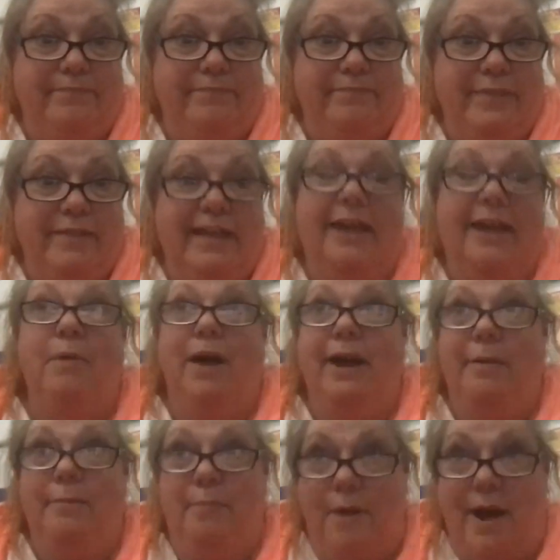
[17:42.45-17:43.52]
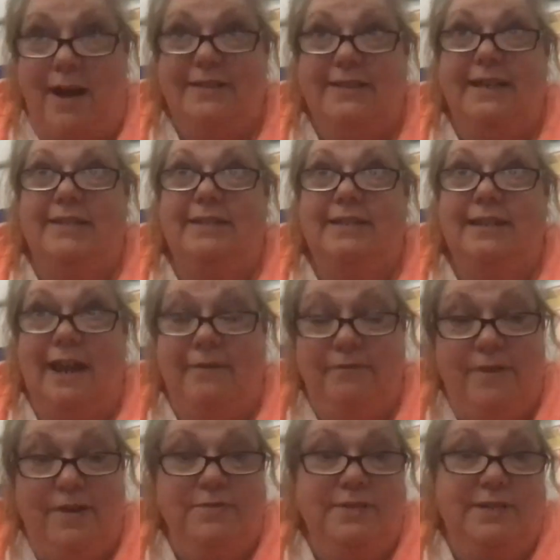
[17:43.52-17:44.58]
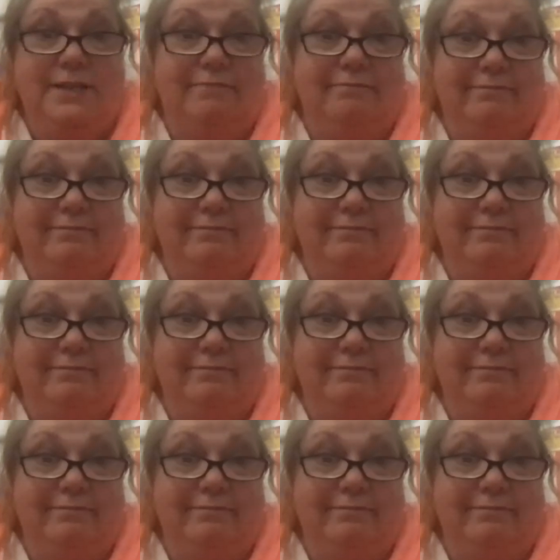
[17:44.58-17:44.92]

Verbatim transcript: Mm-hmm. They want it processed and frozen.